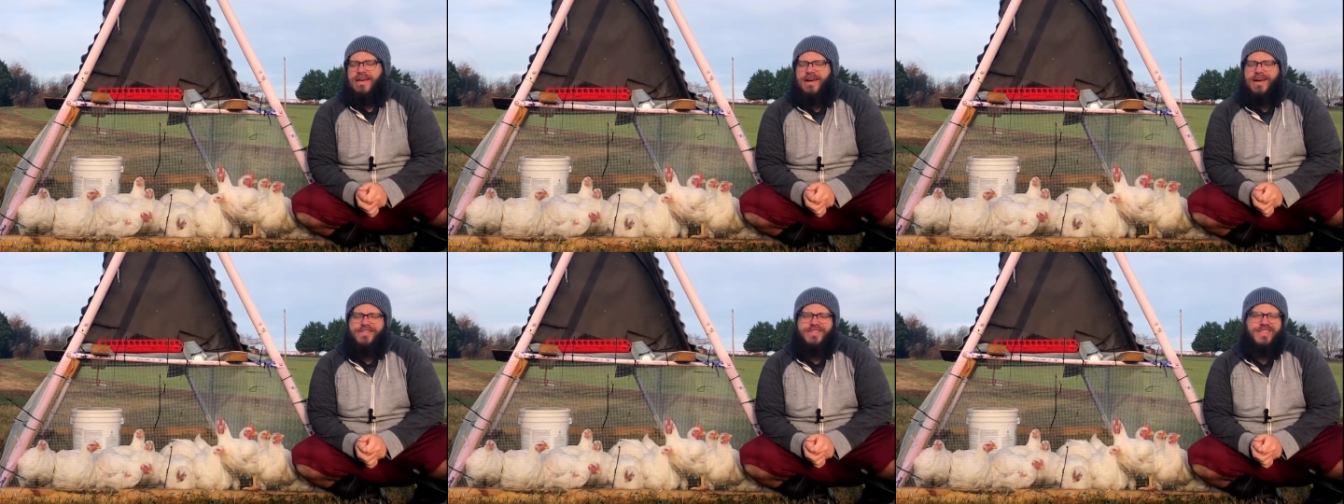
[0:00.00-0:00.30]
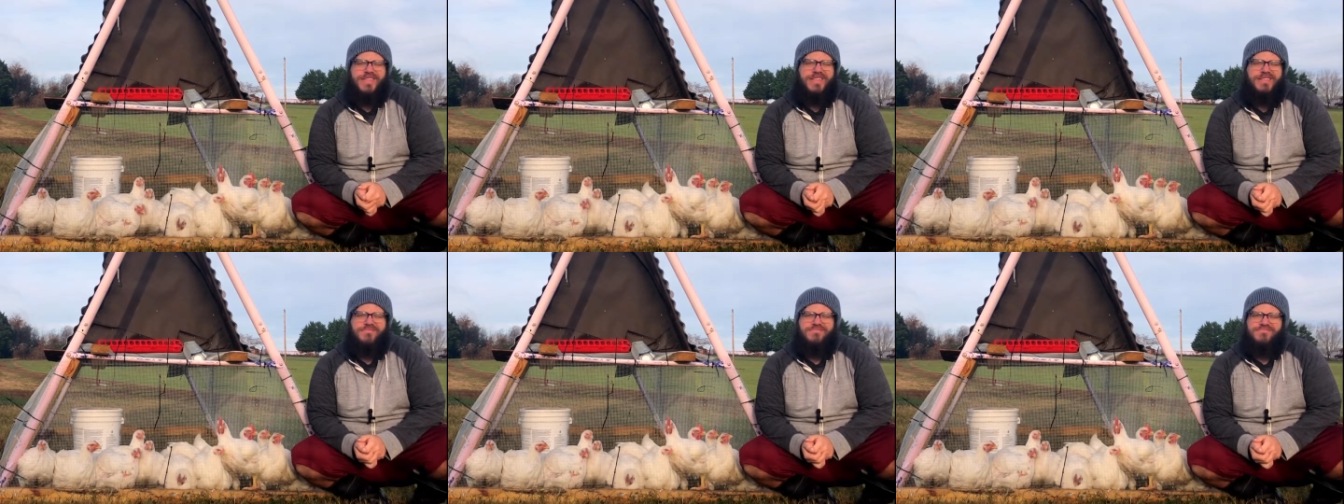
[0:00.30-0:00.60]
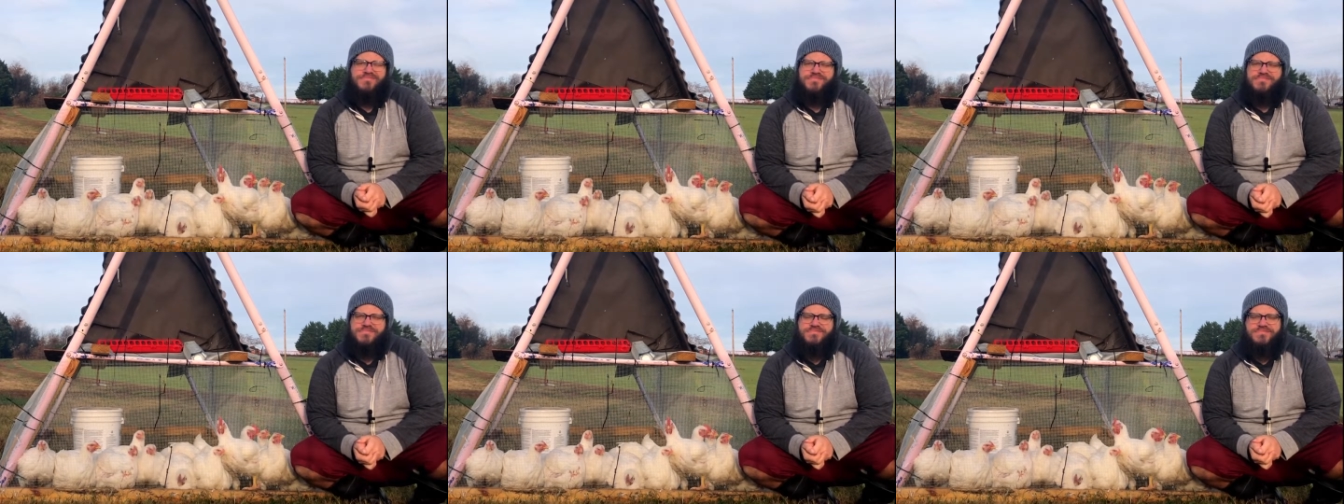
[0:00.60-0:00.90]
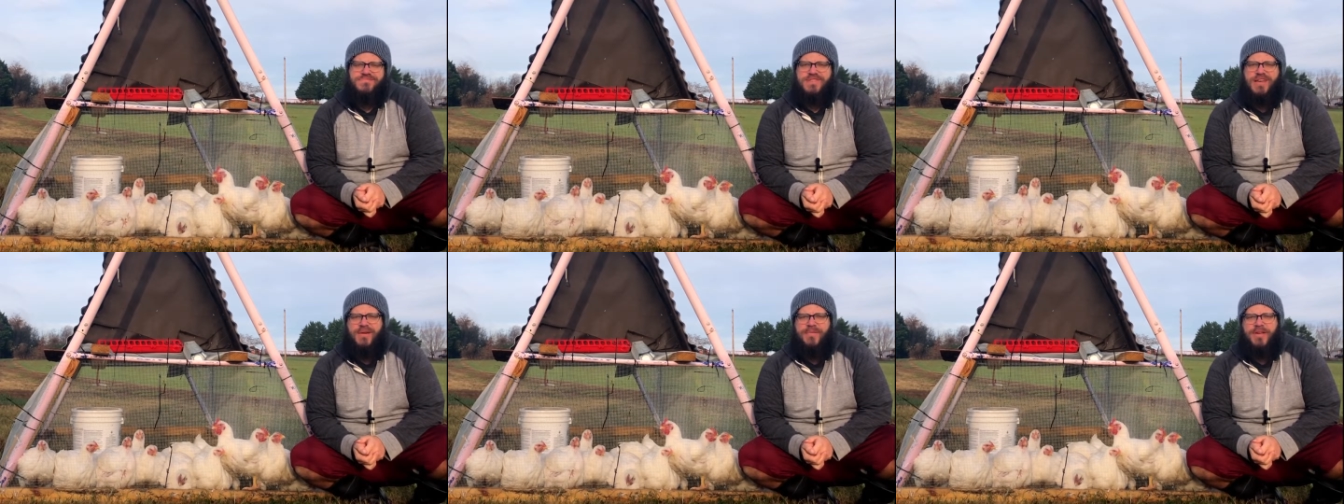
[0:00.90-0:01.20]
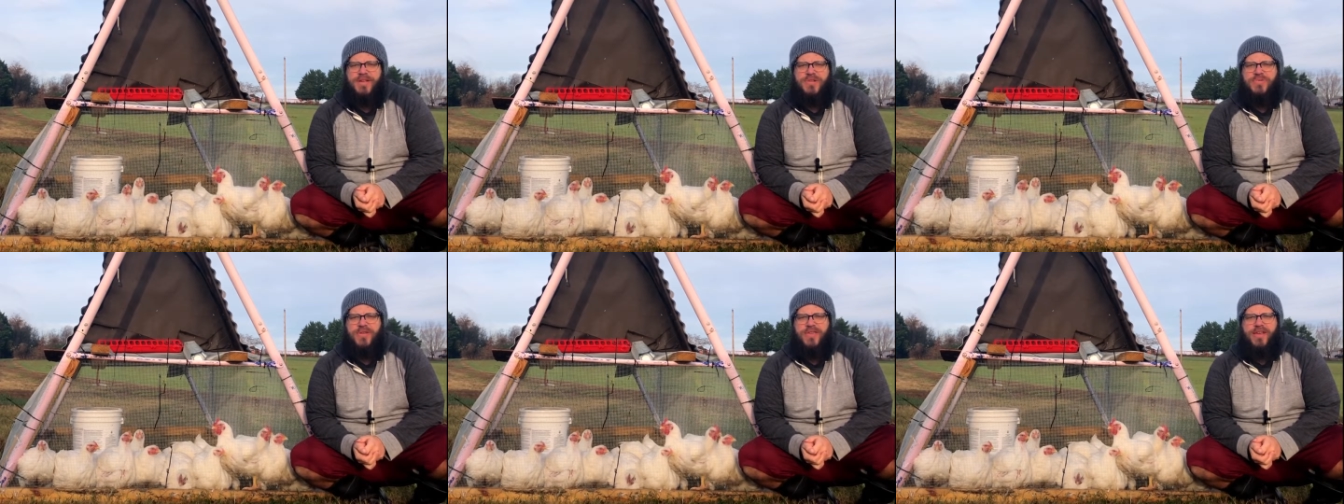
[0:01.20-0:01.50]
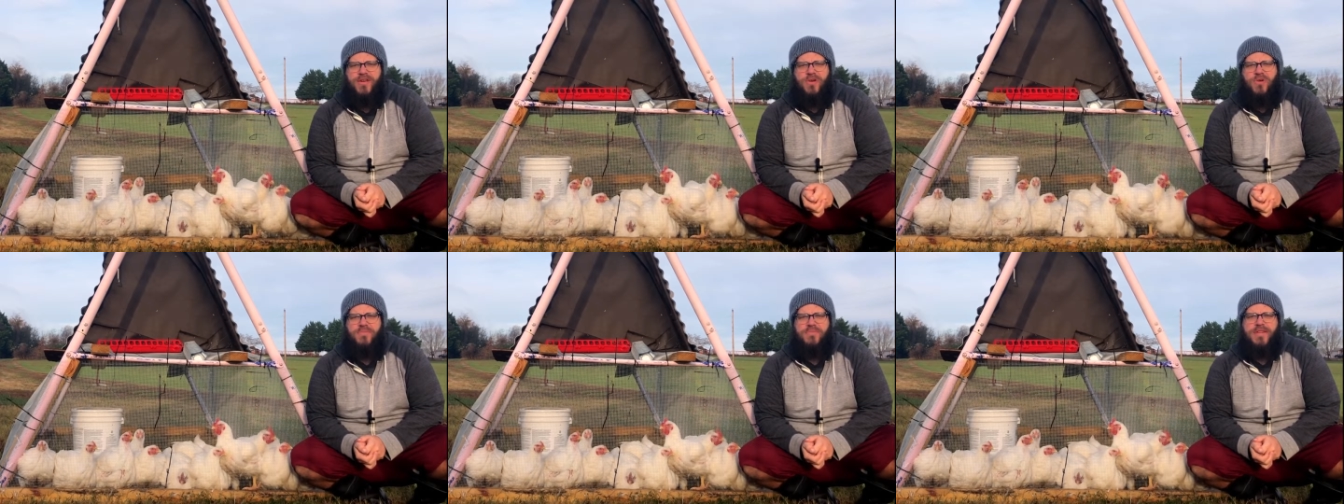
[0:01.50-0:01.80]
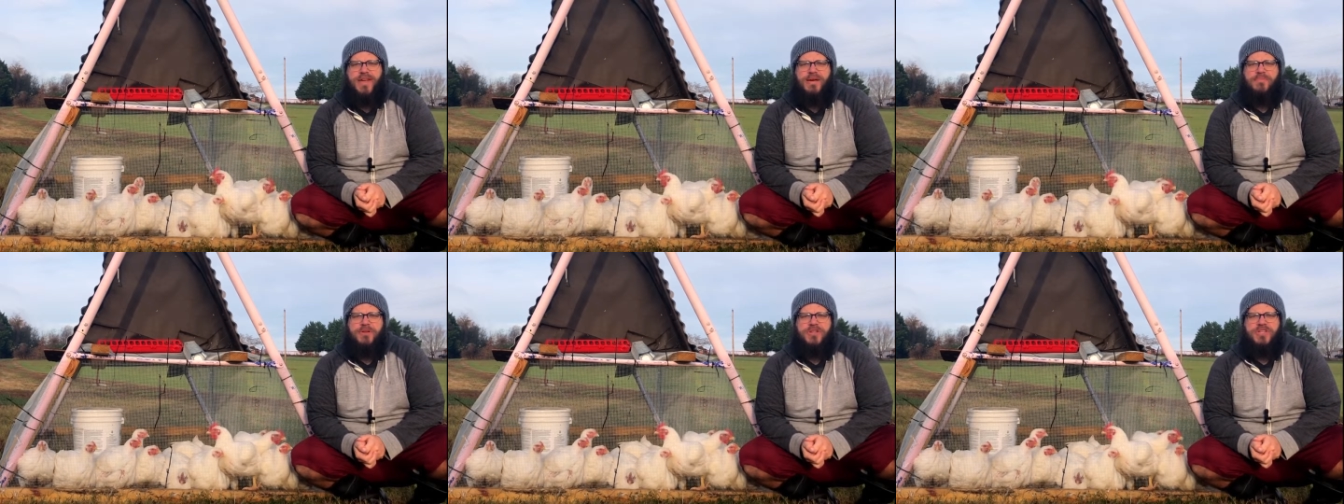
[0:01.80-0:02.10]
It's really
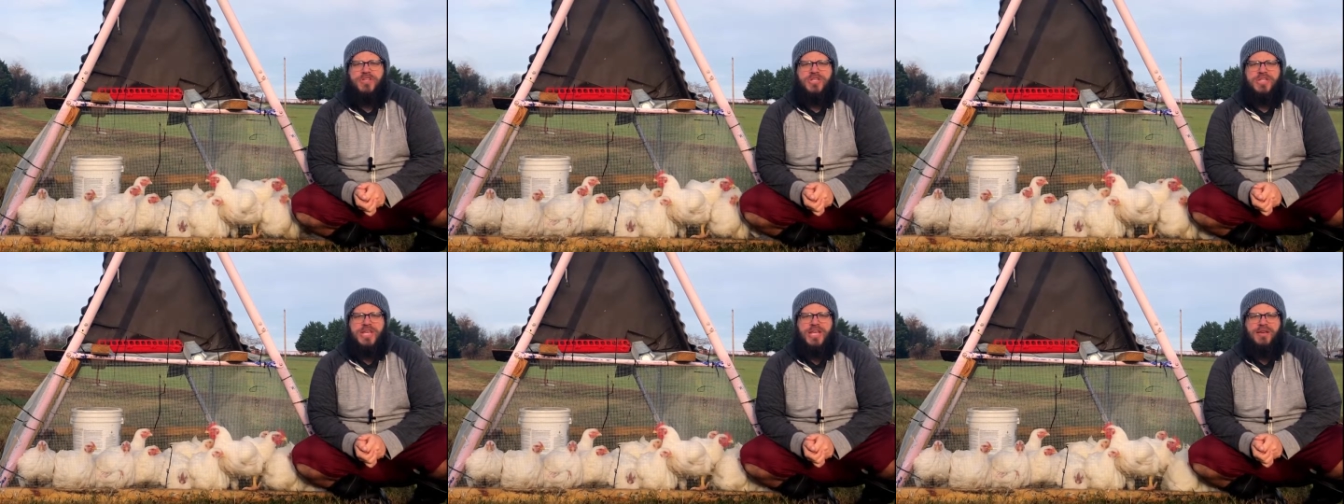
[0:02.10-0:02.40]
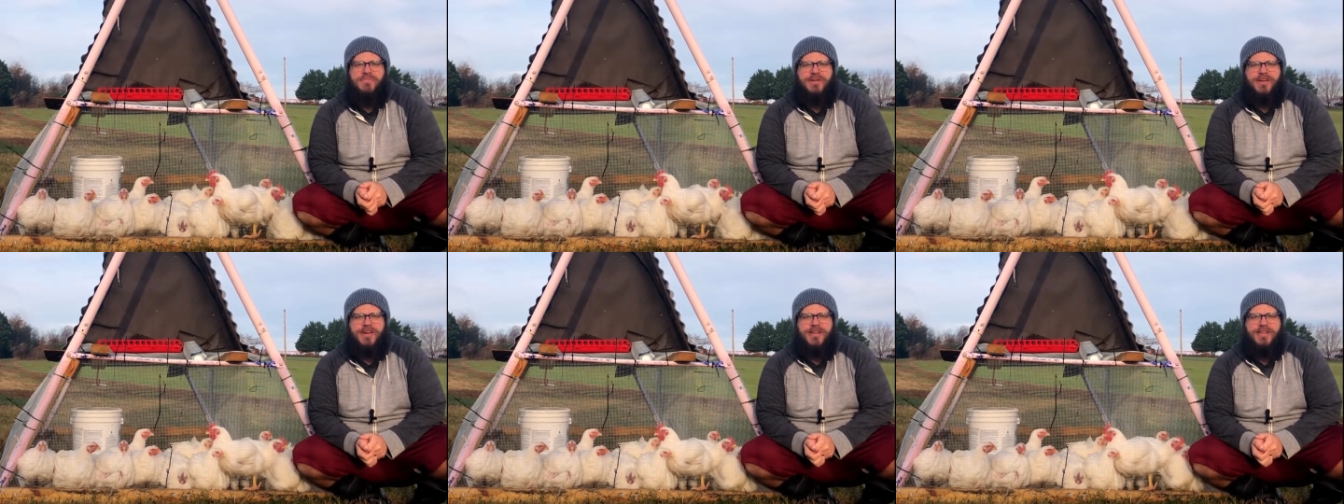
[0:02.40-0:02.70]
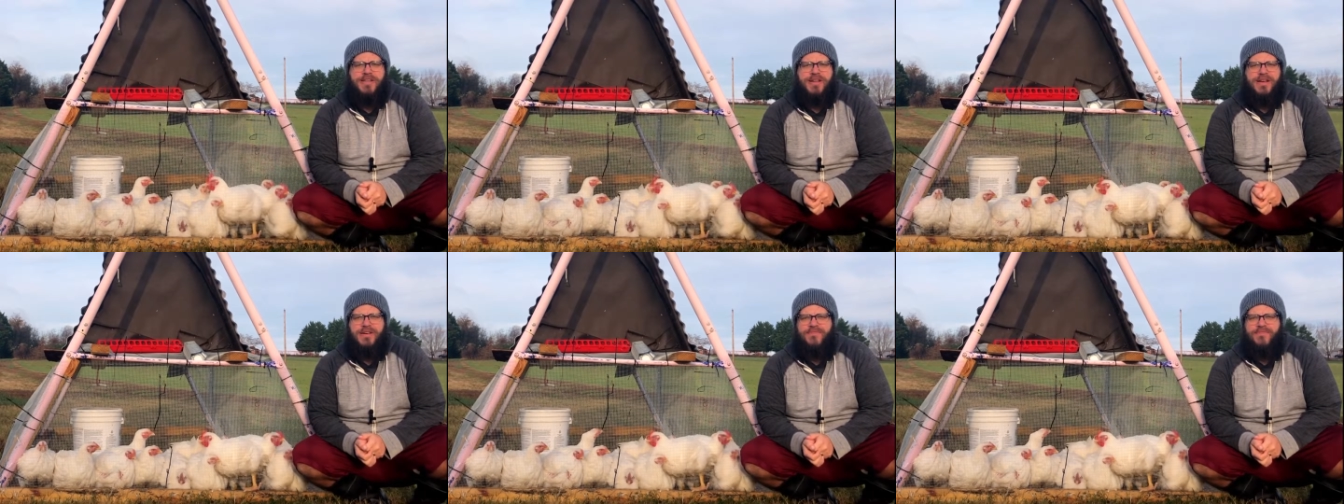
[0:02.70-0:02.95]
not much to say about it.